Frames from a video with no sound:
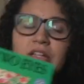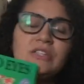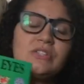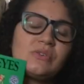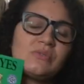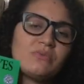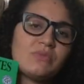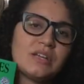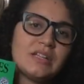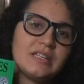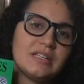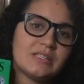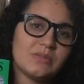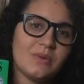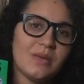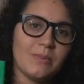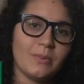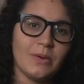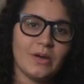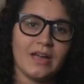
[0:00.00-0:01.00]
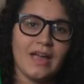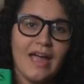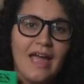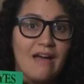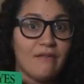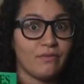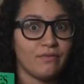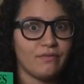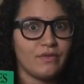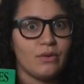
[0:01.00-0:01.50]
It's a really sweet book. I
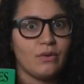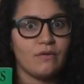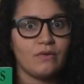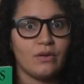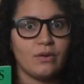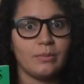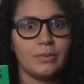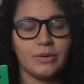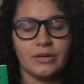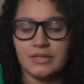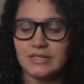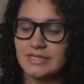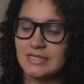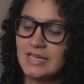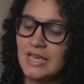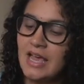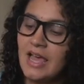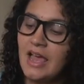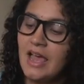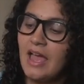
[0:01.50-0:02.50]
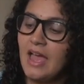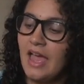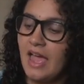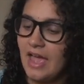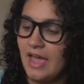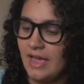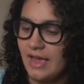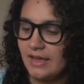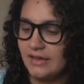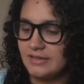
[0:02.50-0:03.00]
have a few of her books.
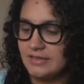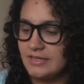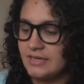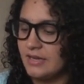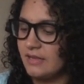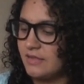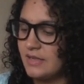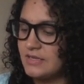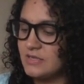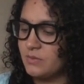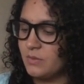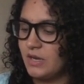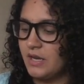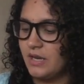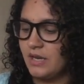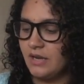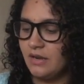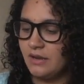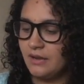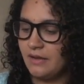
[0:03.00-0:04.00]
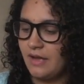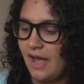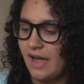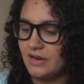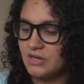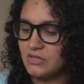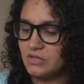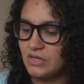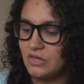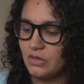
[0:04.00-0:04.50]
And this one
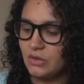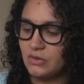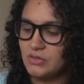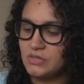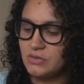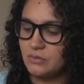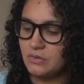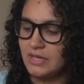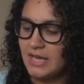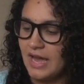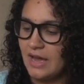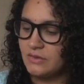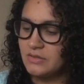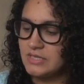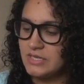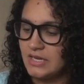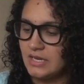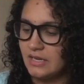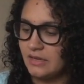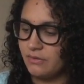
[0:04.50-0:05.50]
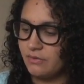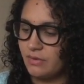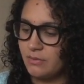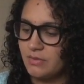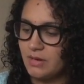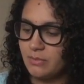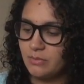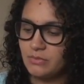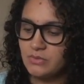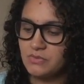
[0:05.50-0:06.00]
actually goes through counting
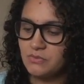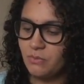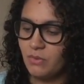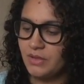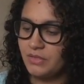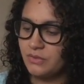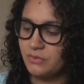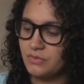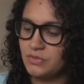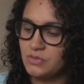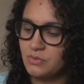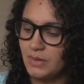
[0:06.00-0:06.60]
from numbers 1 through